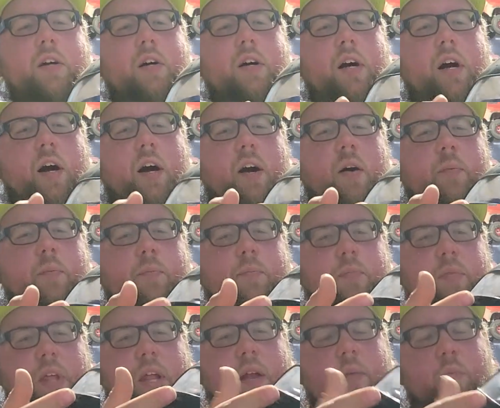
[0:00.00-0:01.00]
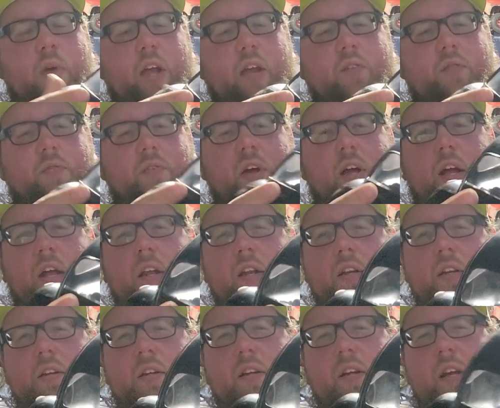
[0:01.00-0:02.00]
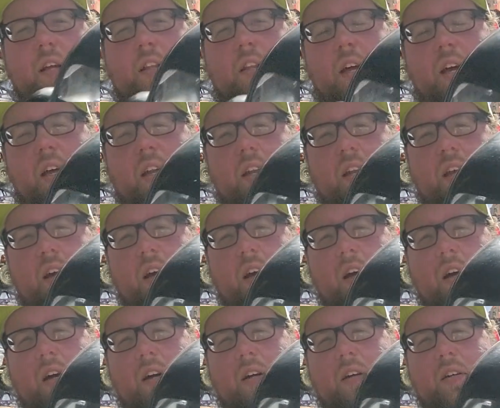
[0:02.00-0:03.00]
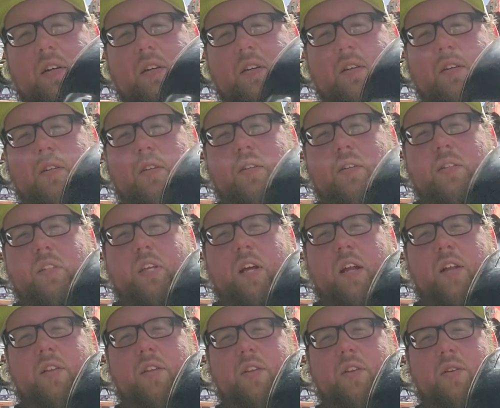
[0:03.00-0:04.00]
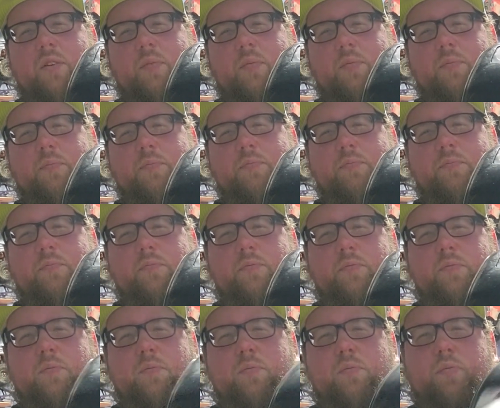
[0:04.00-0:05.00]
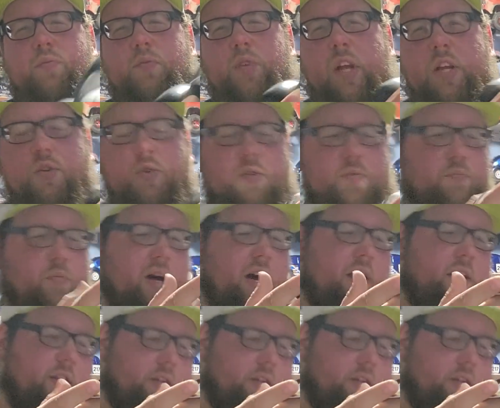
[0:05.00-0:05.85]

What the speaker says: that I made fit, and then it's got a little nitrous bottle